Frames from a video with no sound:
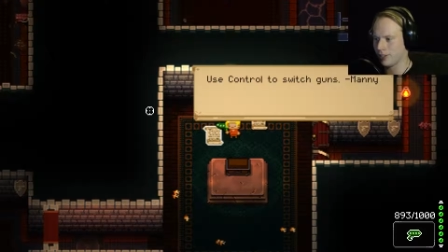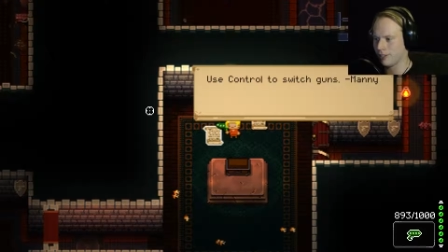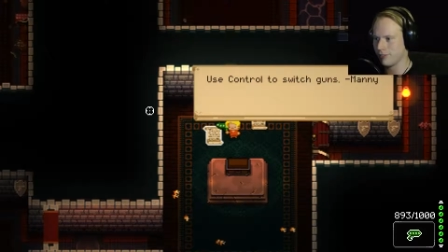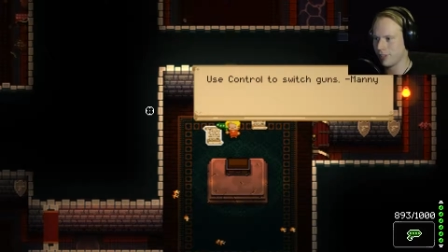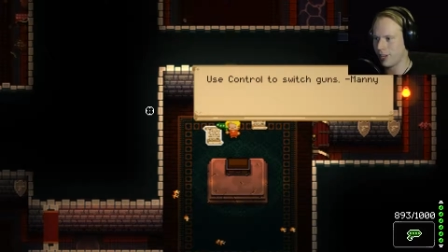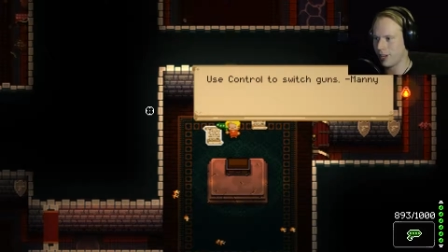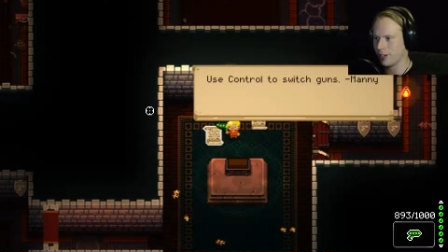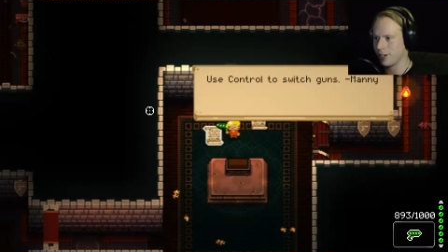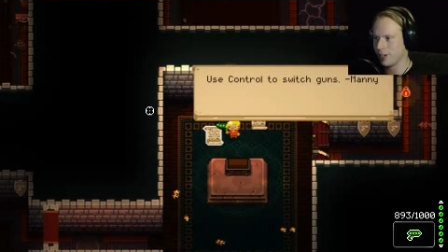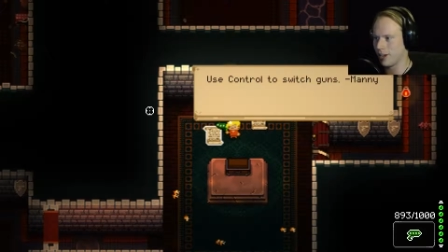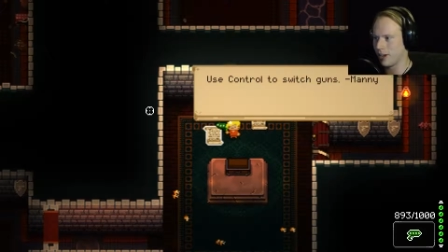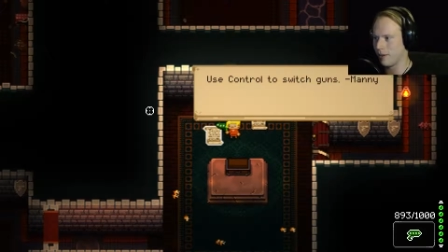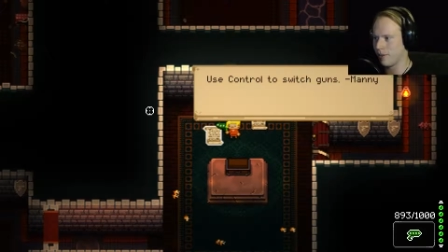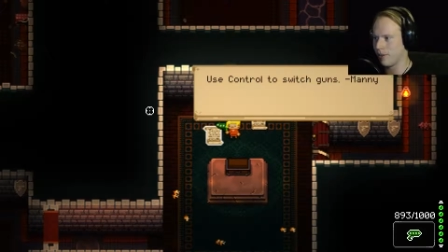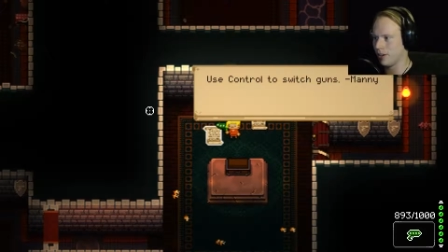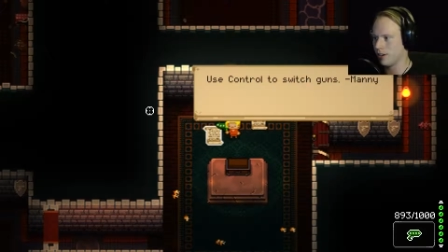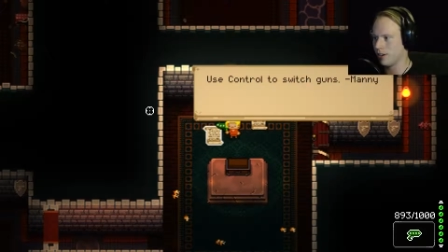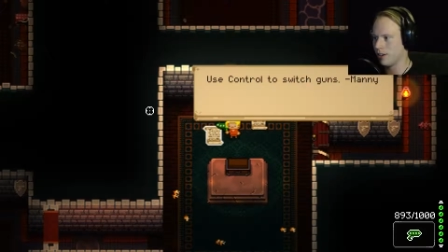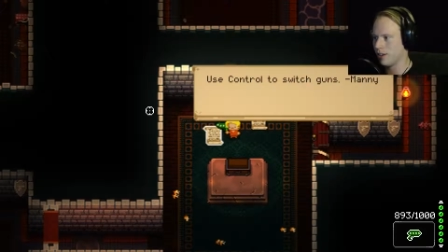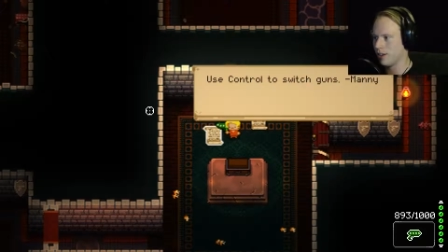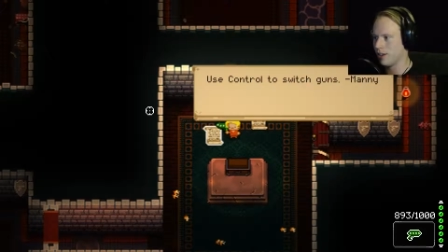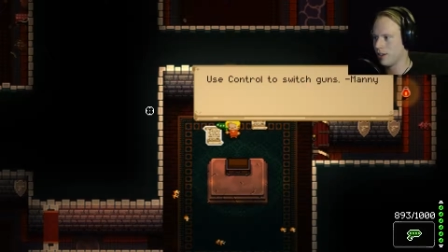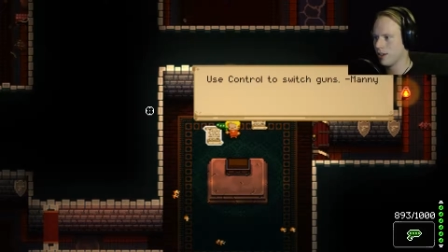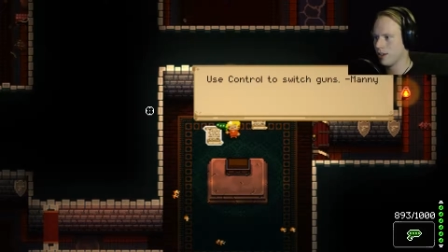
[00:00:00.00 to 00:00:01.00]
Dagnabbit.
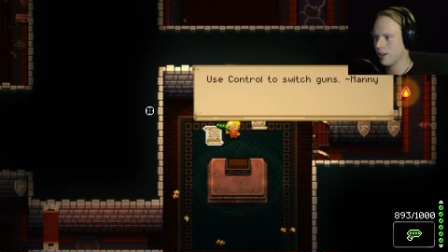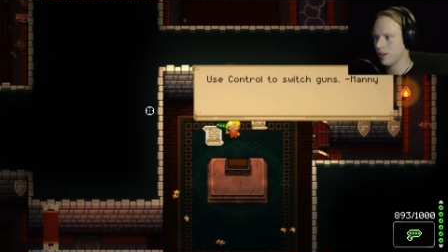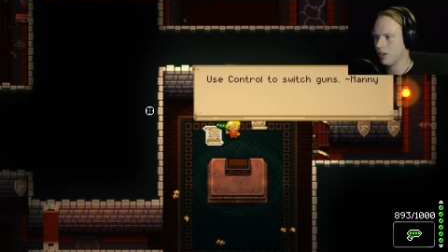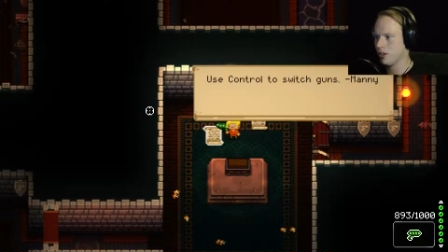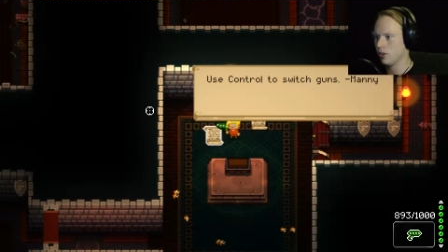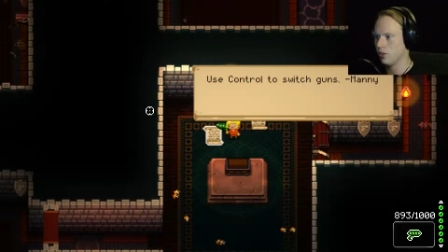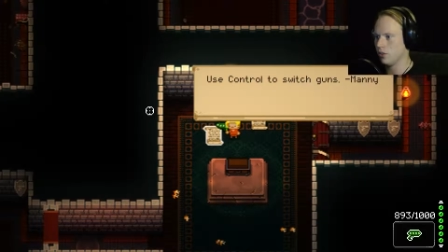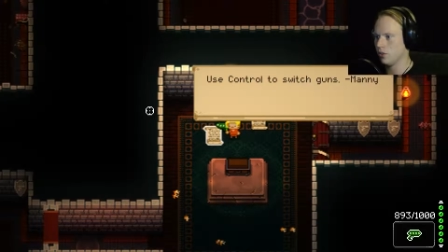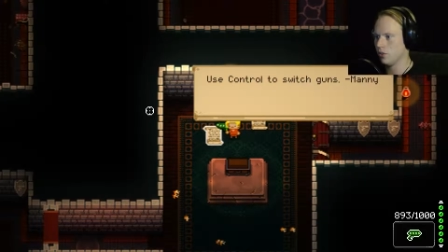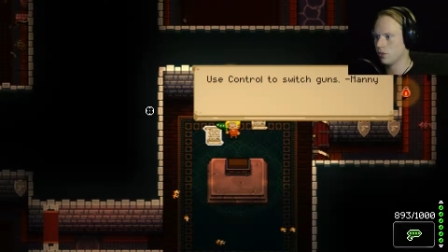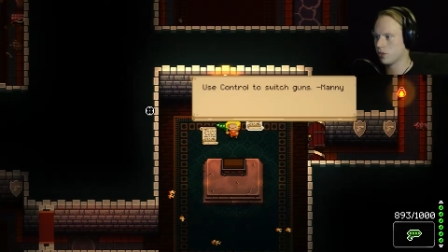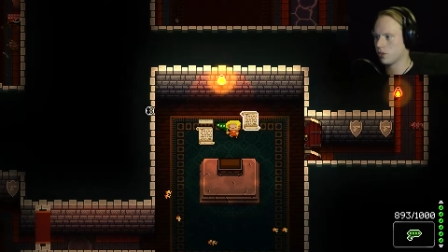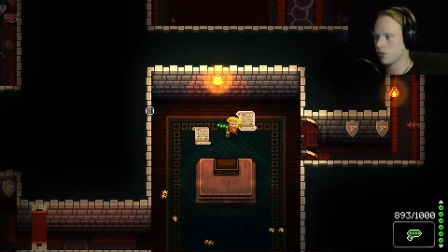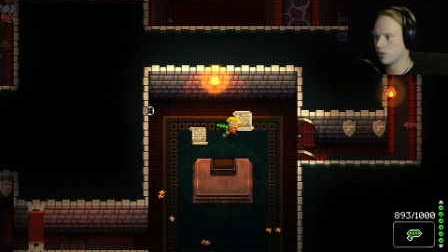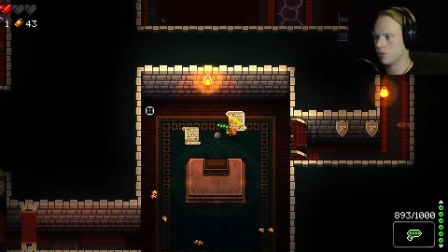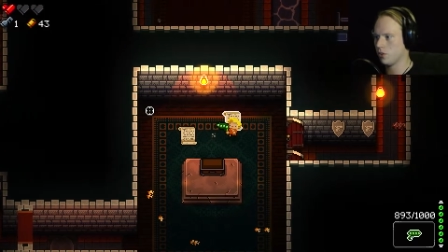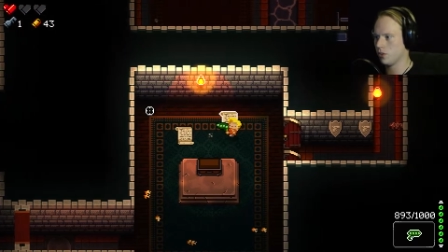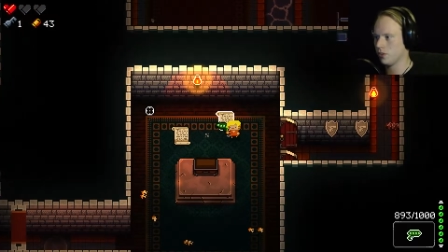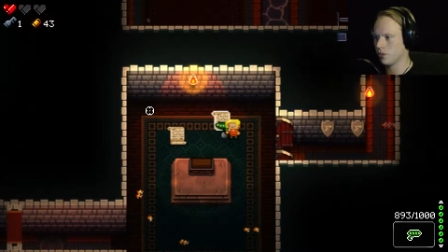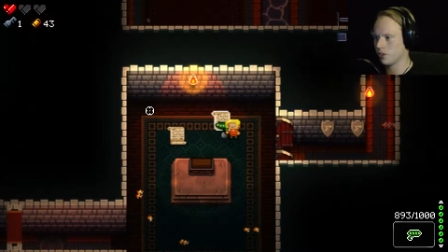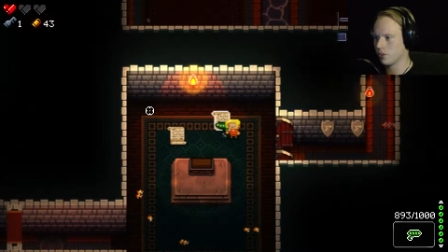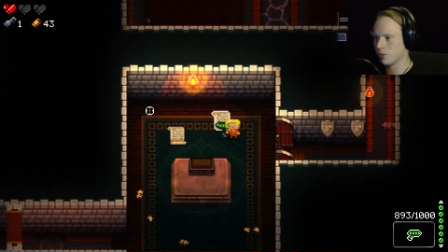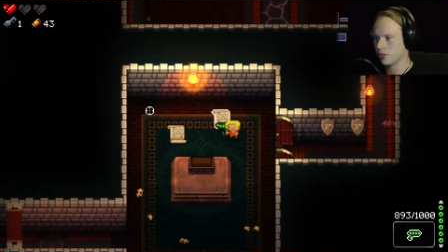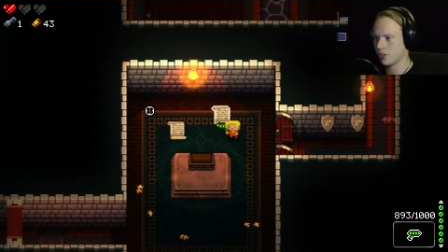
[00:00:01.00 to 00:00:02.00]
Use control
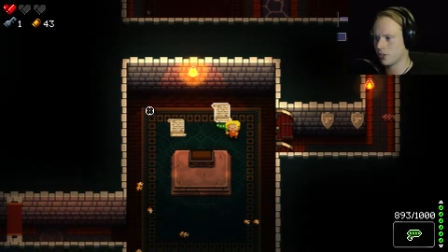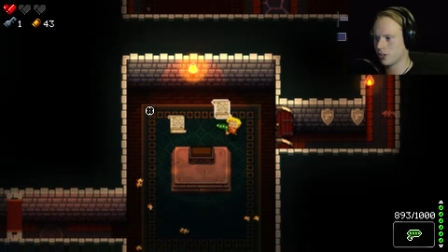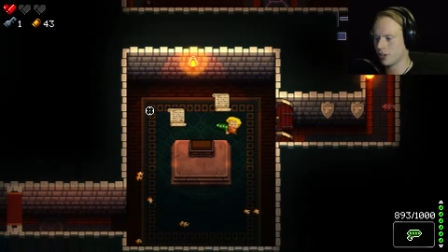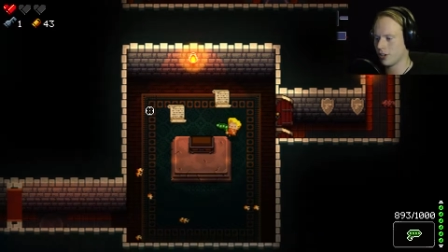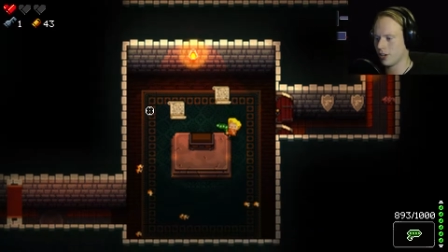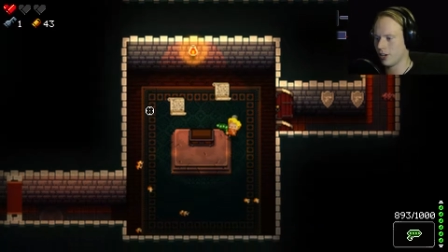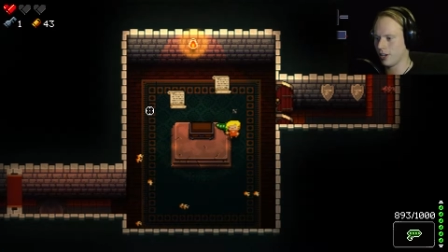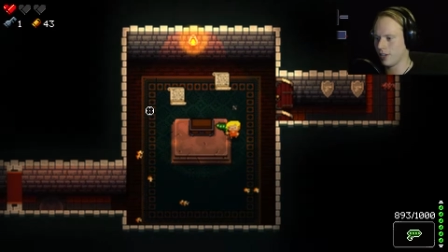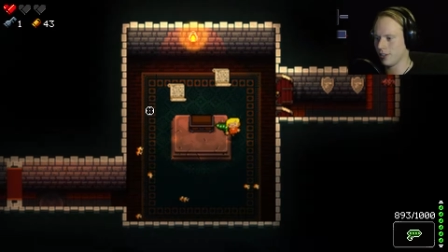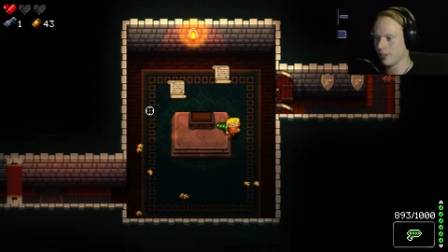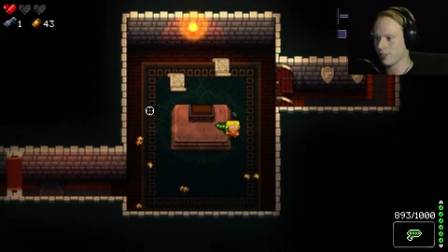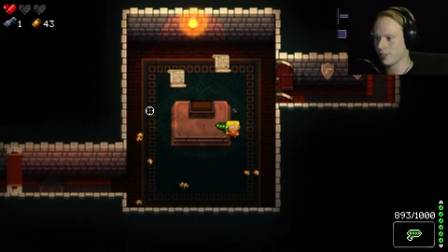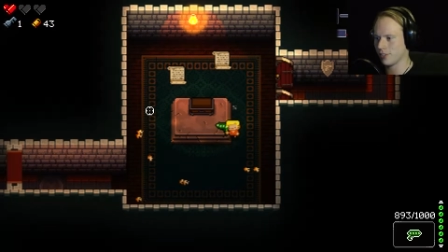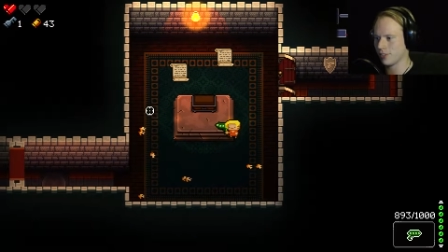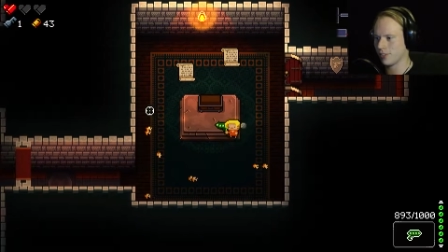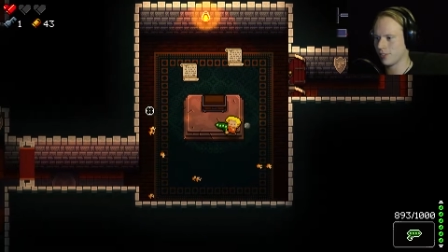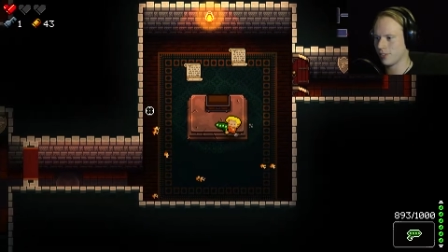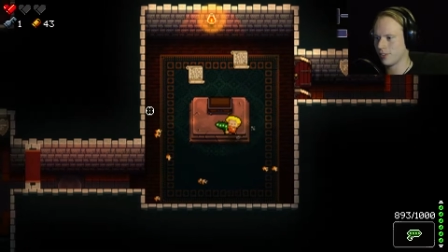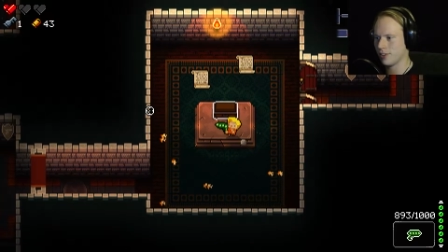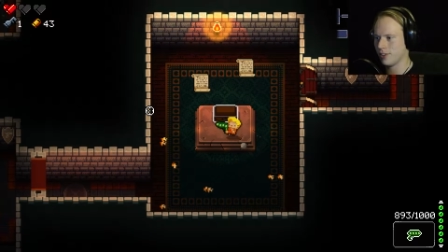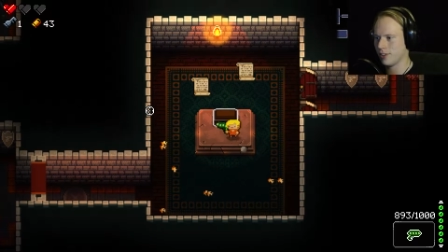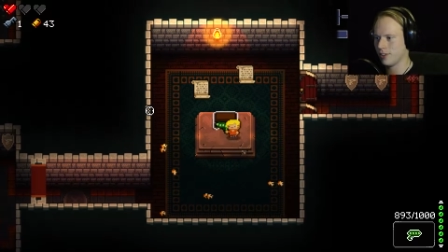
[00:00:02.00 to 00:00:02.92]
to switch guns.